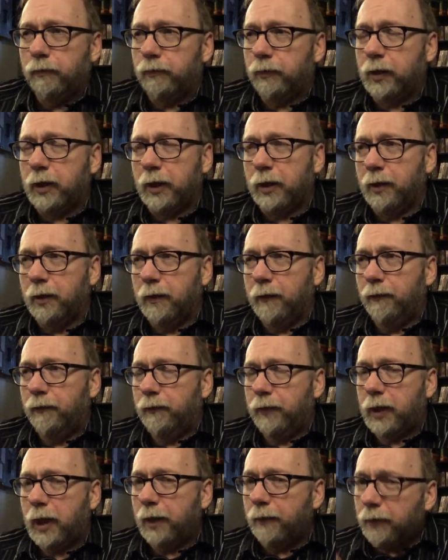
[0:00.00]
kind
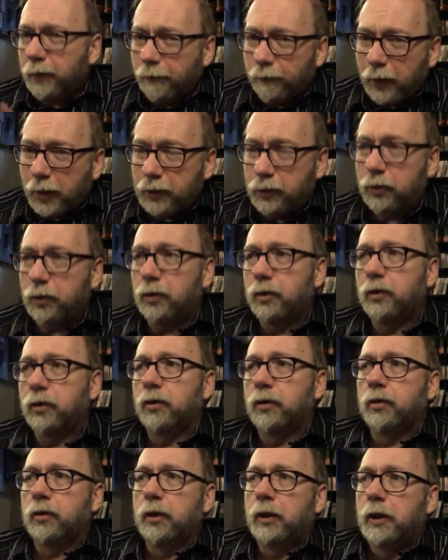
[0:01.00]
of kind of an
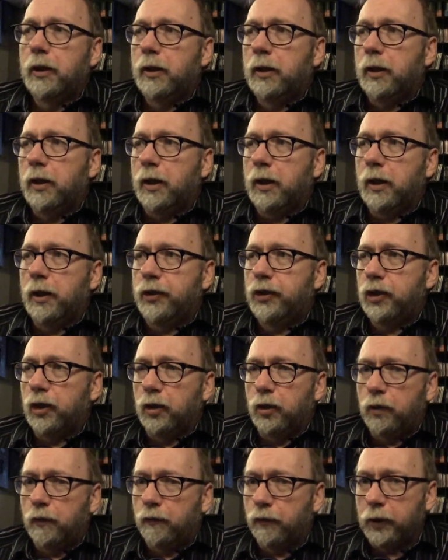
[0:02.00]
adventure uh,
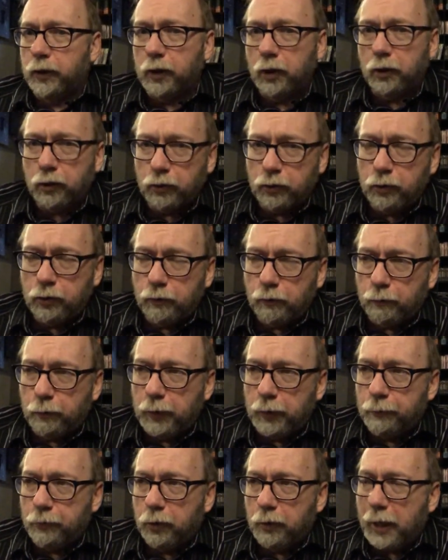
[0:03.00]
show for younger
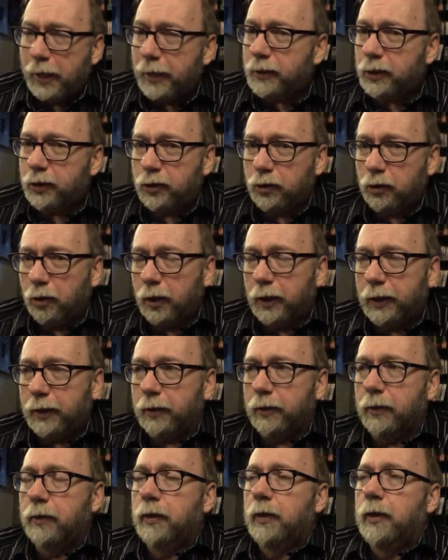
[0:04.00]
people. I actually still like
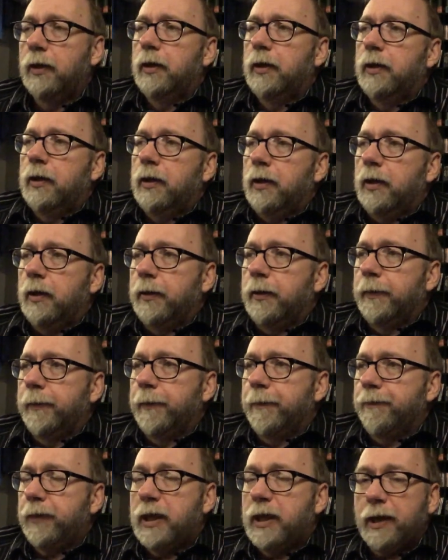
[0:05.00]
it.
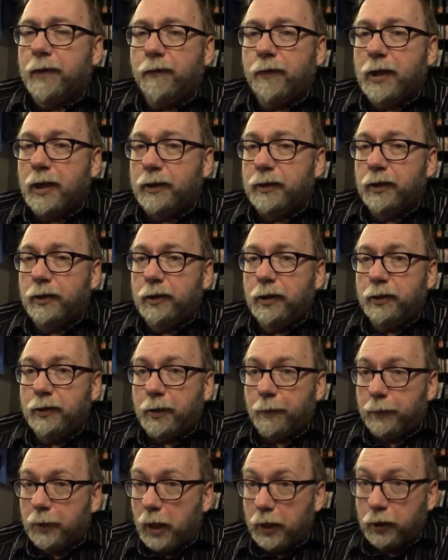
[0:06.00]
Um, King of Kensington,
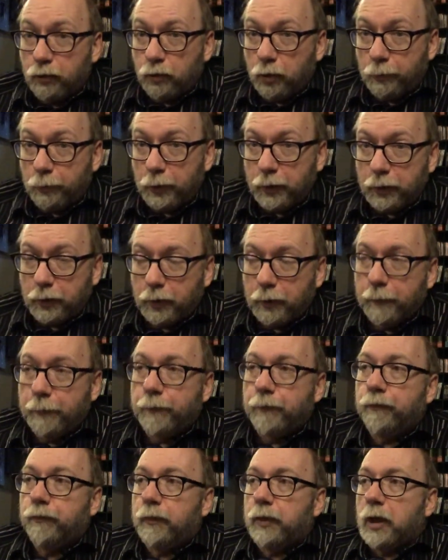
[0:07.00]
something I grew up with.
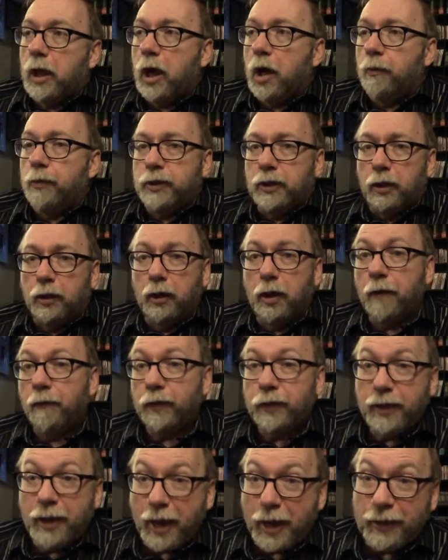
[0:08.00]
I was in love
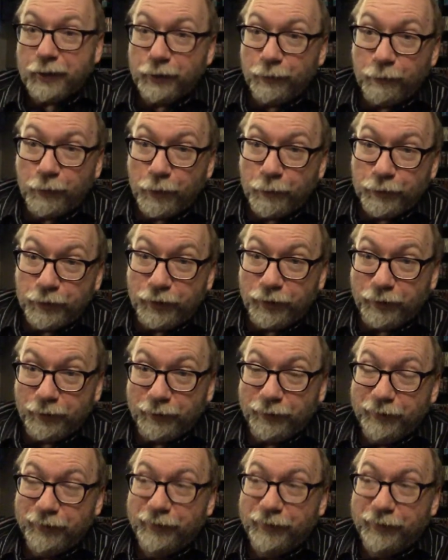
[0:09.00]
with Kathy when I was young.